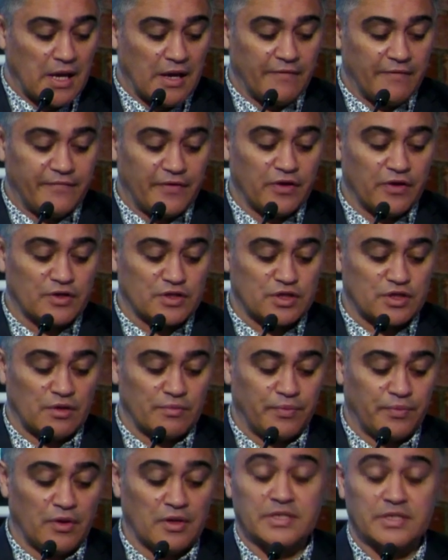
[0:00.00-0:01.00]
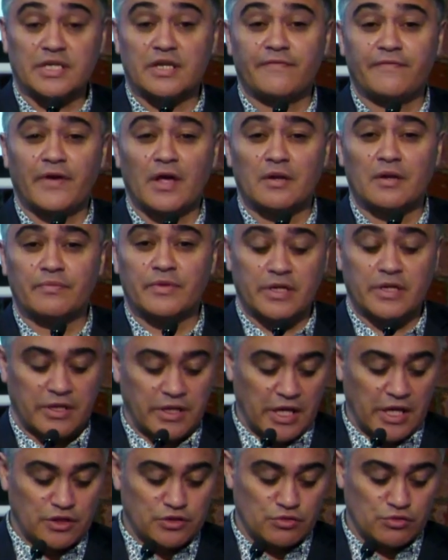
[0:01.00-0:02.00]
focused on policy development and
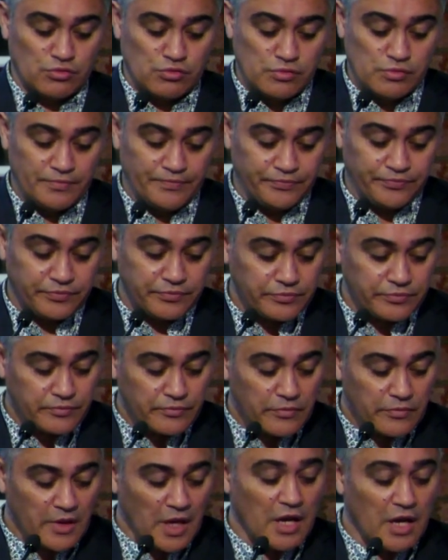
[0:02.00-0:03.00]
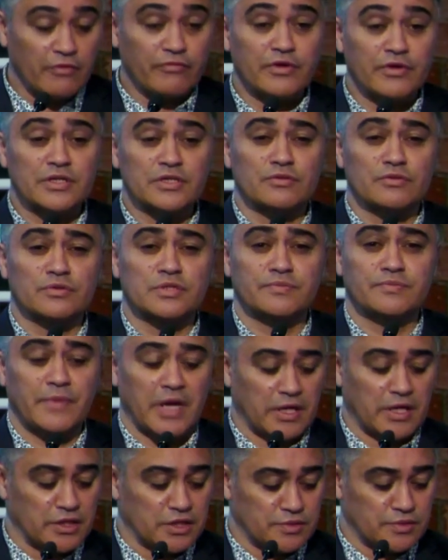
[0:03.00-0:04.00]
natural resource
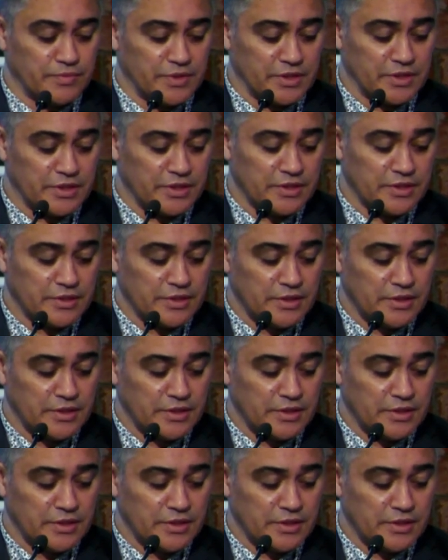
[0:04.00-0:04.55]
management.